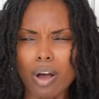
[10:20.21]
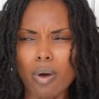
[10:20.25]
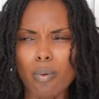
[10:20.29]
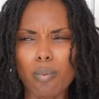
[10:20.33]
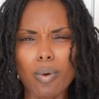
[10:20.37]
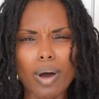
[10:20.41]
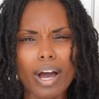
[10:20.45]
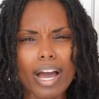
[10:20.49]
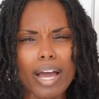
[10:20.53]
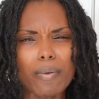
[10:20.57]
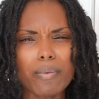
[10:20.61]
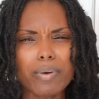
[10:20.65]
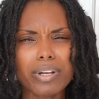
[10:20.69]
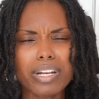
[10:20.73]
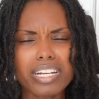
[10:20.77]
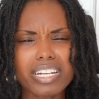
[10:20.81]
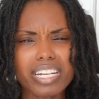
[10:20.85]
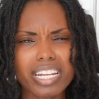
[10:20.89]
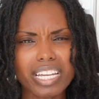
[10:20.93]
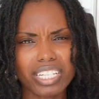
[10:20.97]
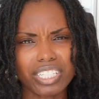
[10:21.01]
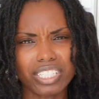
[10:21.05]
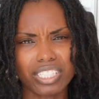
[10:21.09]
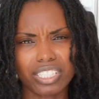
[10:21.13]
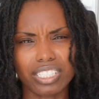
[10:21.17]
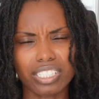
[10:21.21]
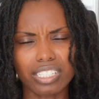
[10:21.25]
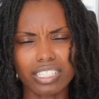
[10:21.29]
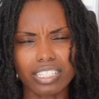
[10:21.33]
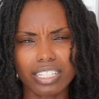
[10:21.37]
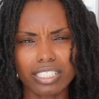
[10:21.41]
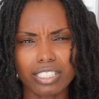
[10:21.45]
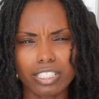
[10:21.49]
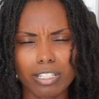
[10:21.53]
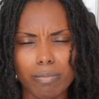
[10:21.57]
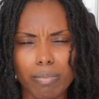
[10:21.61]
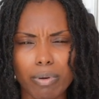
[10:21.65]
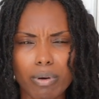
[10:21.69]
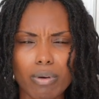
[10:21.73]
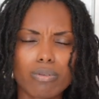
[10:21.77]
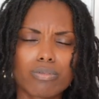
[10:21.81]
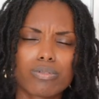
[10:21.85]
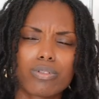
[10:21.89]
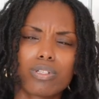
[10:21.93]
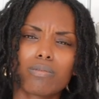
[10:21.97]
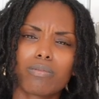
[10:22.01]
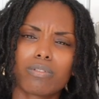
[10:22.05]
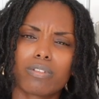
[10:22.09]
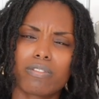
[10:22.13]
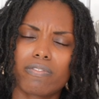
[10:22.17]
Why would a nation that
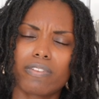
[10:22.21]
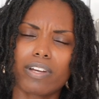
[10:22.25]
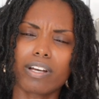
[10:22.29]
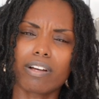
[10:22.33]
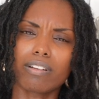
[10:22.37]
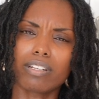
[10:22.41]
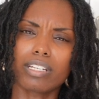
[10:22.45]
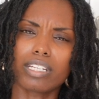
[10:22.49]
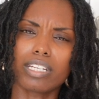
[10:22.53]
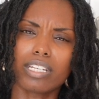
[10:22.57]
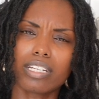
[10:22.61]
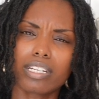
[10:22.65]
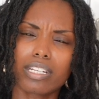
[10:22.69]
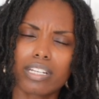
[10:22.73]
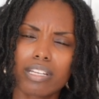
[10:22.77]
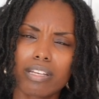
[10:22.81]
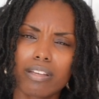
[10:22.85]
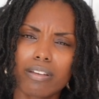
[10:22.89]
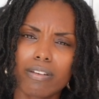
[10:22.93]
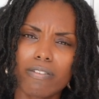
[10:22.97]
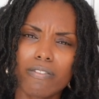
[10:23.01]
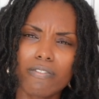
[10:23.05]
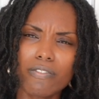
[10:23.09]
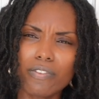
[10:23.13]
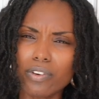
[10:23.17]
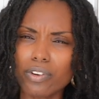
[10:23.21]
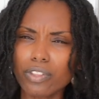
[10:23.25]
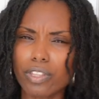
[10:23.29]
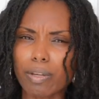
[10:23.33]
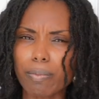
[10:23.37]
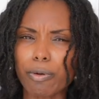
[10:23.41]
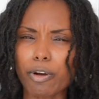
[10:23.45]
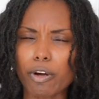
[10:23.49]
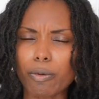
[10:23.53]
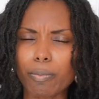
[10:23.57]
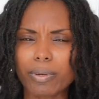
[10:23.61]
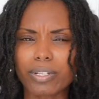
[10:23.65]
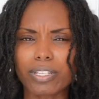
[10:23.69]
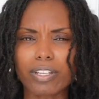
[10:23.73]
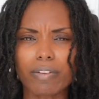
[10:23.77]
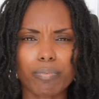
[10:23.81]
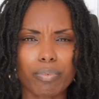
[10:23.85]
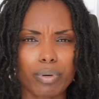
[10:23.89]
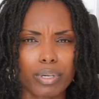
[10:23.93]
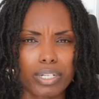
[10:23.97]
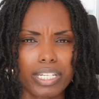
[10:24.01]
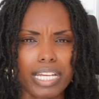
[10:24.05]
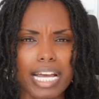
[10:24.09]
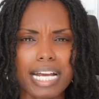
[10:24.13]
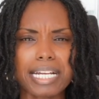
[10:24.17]
supposedly was founded for the purpose of
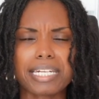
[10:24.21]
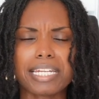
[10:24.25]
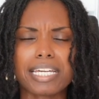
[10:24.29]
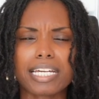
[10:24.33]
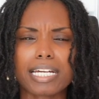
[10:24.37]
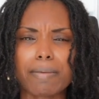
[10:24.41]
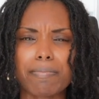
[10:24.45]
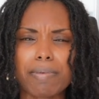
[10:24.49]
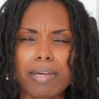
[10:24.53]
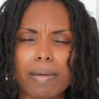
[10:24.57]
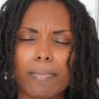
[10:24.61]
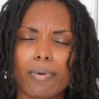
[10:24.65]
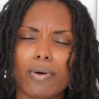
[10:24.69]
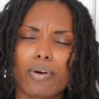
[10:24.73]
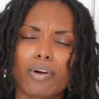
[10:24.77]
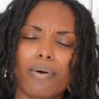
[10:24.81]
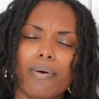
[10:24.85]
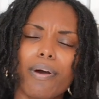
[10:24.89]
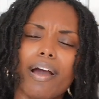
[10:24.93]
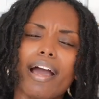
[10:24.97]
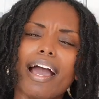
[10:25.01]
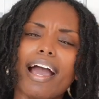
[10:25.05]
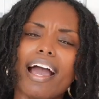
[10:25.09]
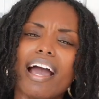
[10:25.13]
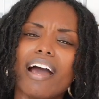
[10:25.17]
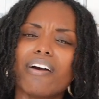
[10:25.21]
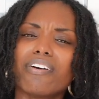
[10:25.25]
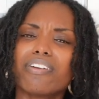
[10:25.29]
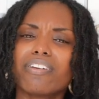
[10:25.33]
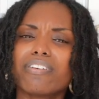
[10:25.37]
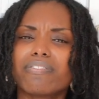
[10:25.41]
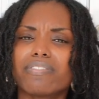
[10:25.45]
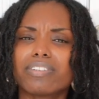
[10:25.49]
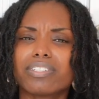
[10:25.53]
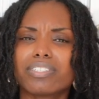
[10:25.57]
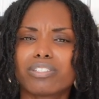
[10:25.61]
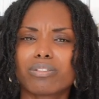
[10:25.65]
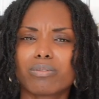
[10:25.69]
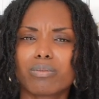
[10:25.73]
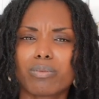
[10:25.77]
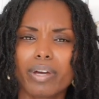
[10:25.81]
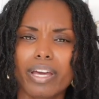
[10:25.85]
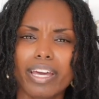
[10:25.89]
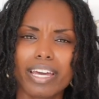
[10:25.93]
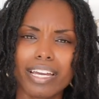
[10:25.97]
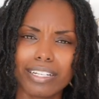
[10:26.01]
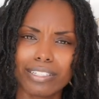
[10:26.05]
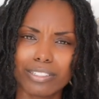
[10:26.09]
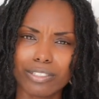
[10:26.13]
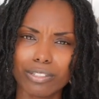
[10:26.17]
protecting a people go out of its
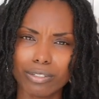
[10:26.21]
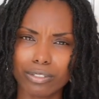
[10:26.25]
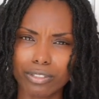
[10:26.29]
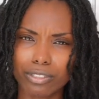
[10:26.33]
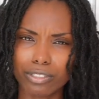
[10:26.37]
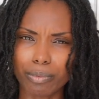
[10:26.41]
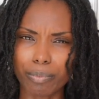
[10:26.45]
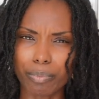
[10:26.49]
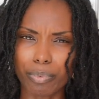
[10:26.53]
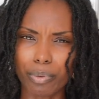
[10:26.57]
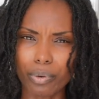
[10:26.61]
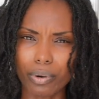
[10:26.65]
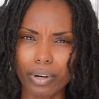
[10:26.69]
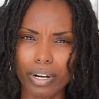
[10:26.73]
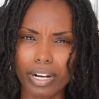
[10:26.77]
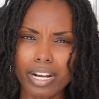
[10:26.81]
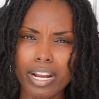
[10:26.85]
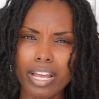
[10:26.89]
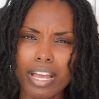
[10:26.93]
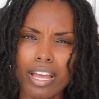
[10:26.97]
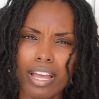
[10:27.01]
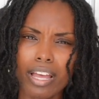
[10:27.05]
way to support